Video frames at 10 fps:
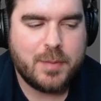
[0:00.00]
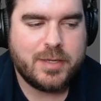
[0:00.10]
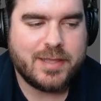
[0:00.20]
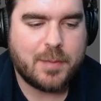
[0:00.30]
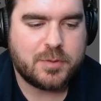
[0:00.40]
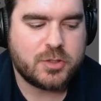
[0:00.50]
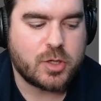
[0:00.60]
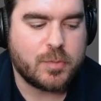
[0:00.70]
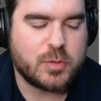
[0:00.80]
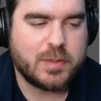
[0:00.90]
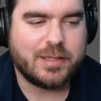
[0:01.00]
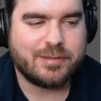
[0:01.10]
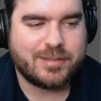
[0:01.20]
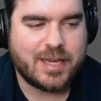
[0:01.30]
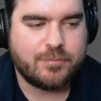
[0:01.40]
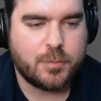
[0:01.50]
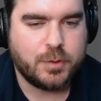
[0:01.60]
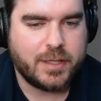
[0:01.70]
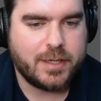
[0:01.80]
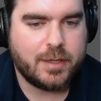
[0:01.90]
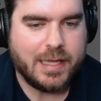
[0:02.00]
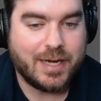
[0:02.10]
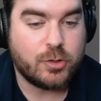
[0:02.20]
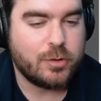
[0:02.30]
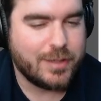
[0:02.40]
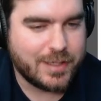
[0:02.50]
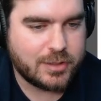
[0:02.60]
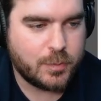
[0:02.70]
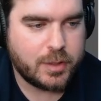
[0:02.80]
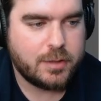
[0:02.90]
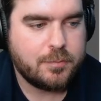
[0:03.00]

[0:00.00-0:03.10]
in that position I'm just being the safer player and I don't need to be.